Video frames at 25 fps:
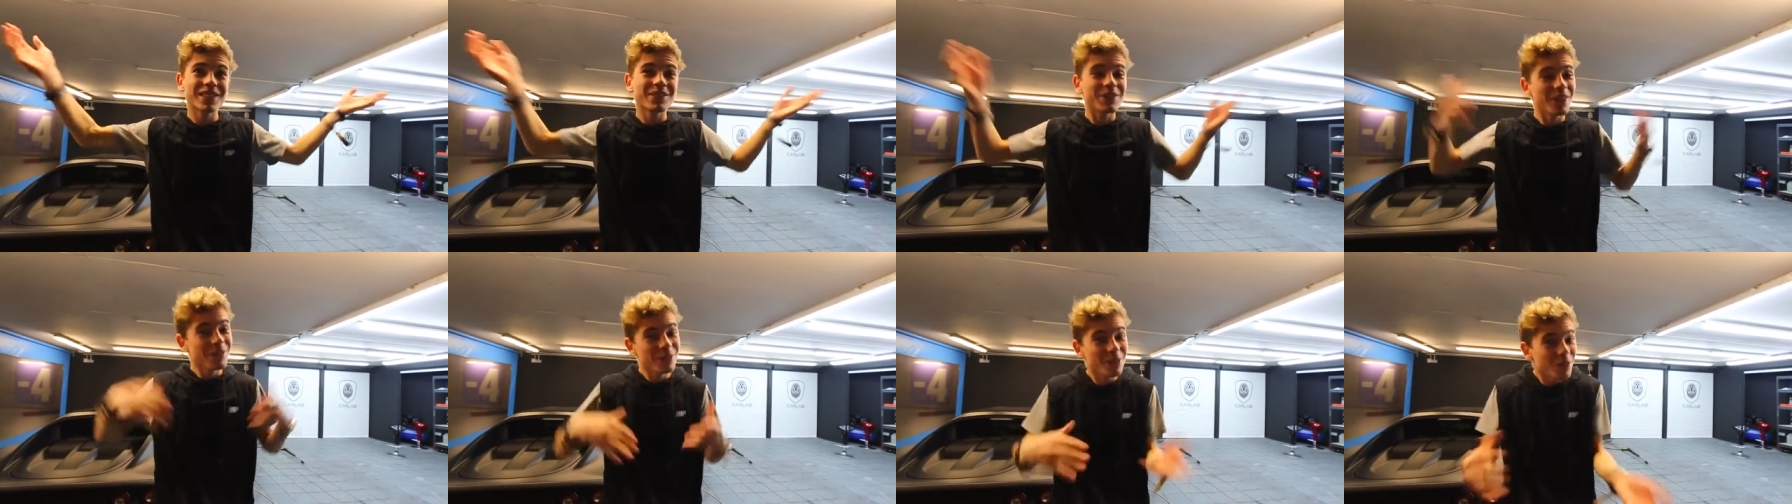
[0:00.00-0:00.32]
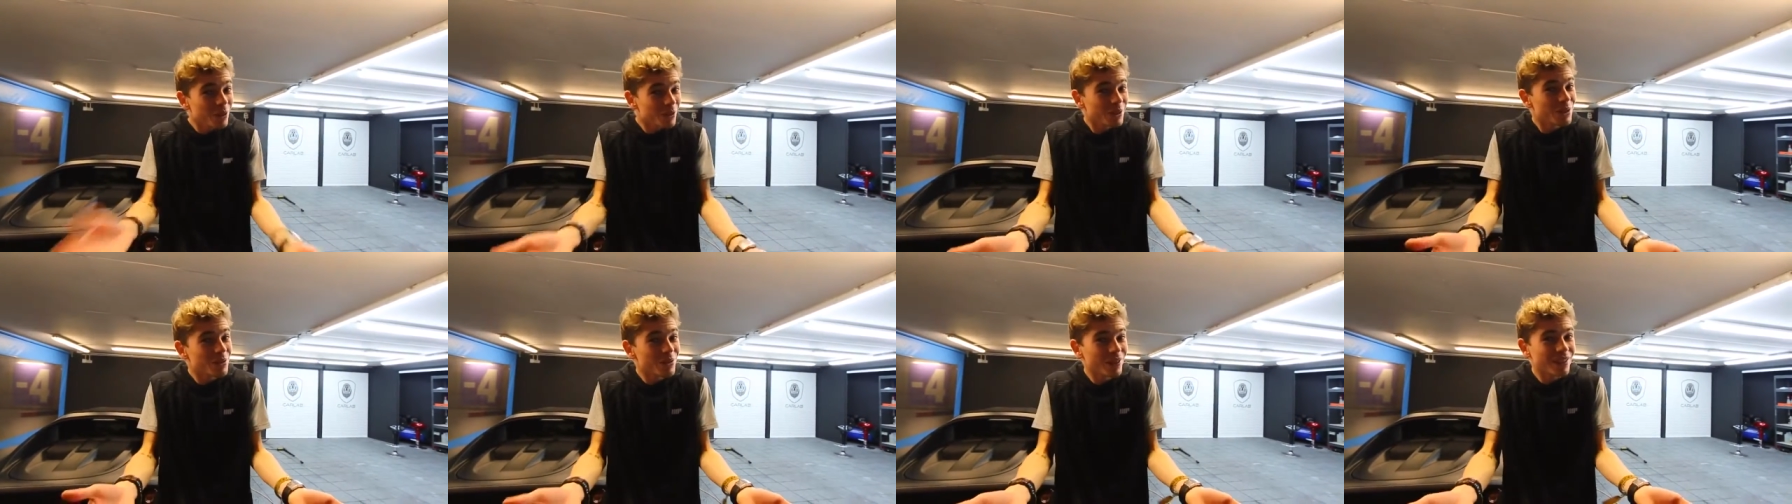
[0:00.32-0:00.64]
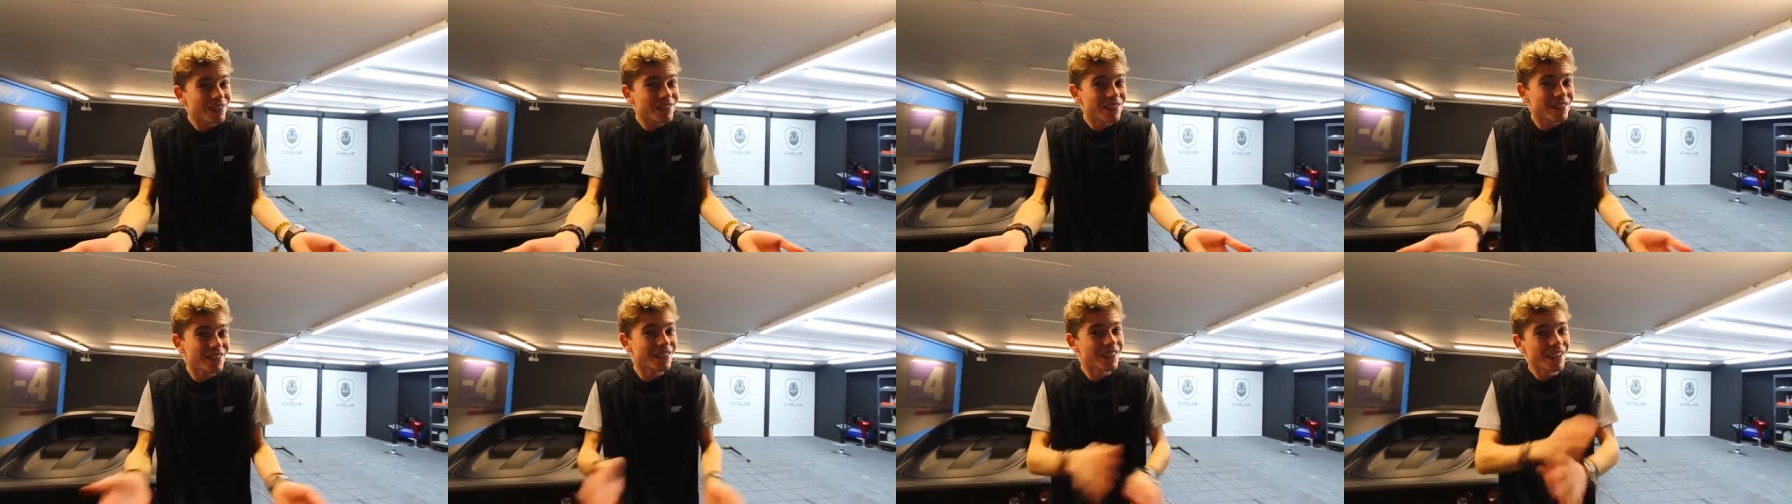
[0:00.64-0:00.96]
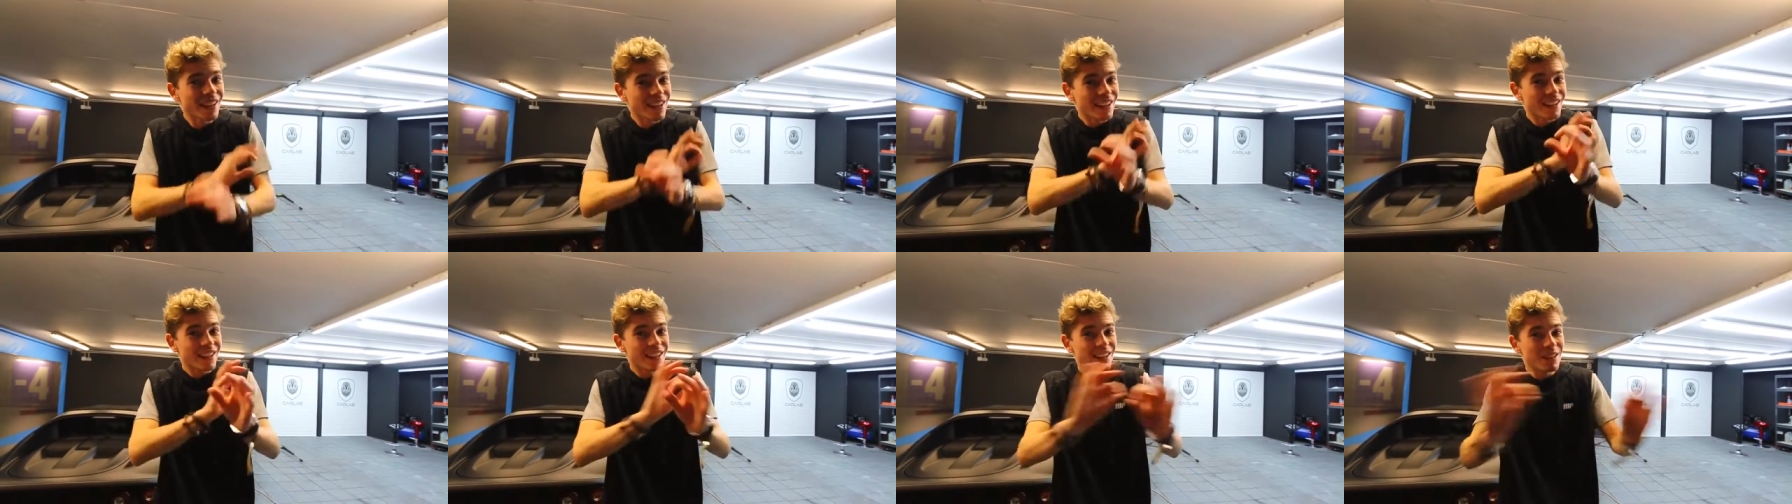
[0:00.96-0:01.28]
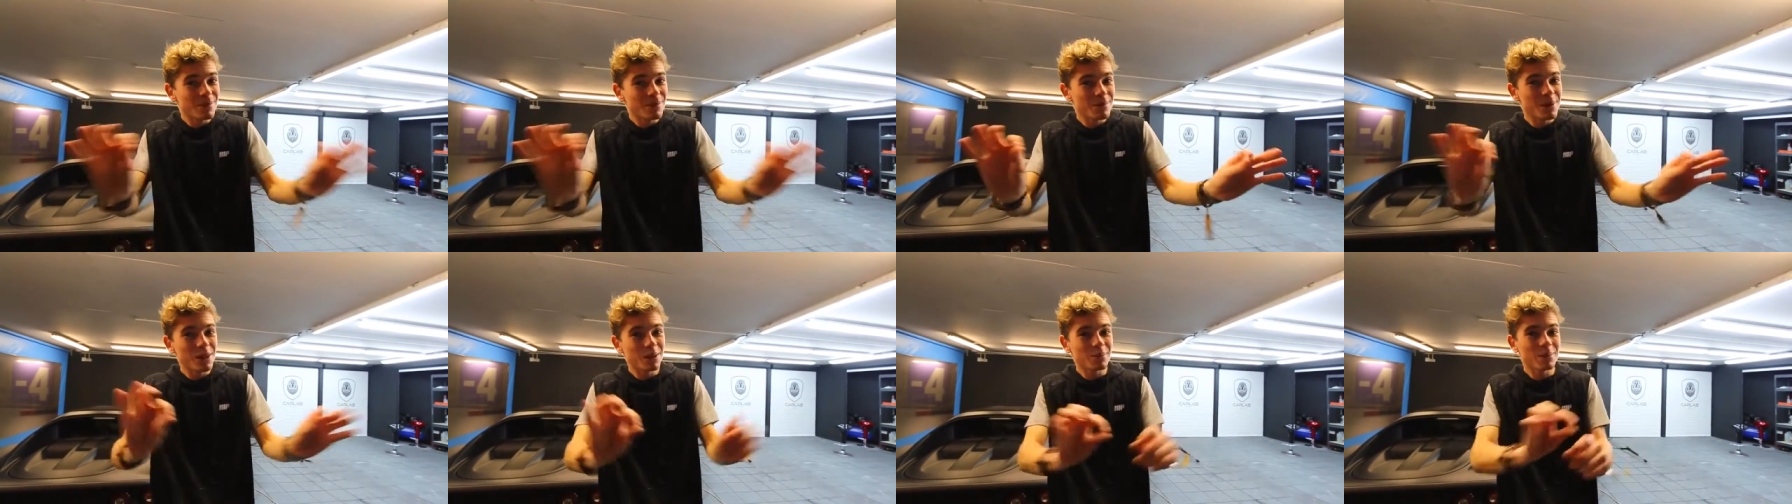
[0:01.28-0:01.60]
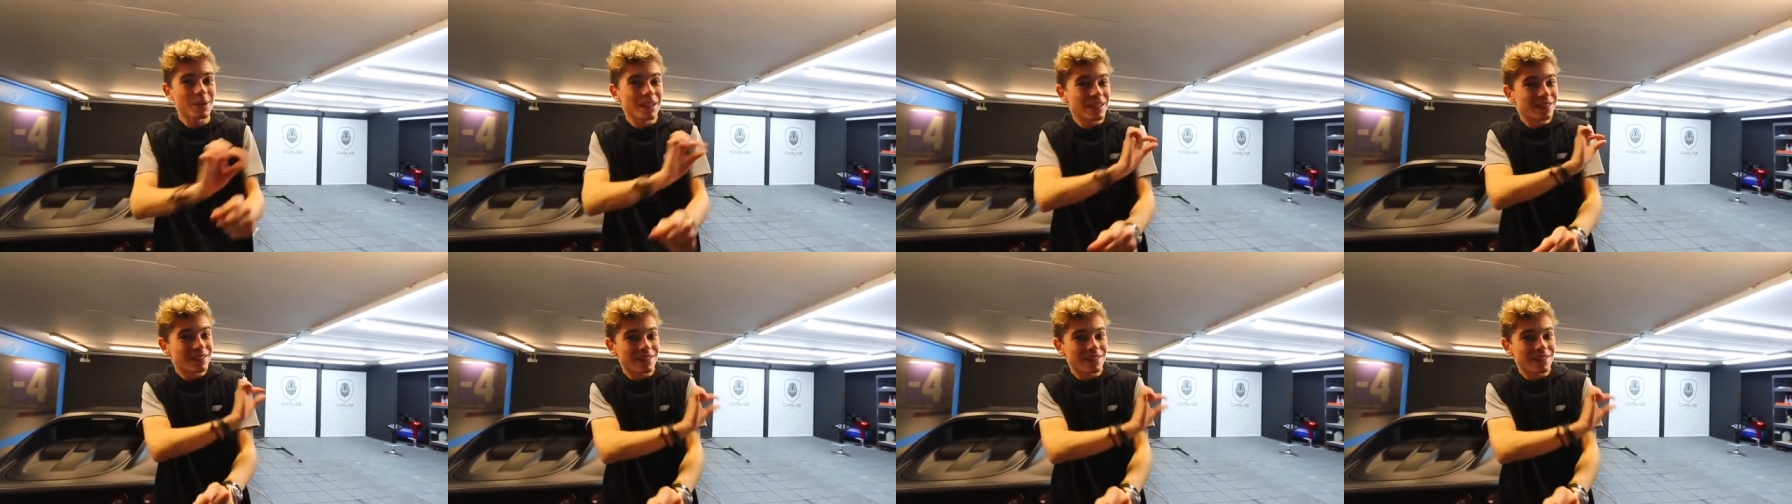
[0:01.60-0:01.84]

If ever you're interested, email me,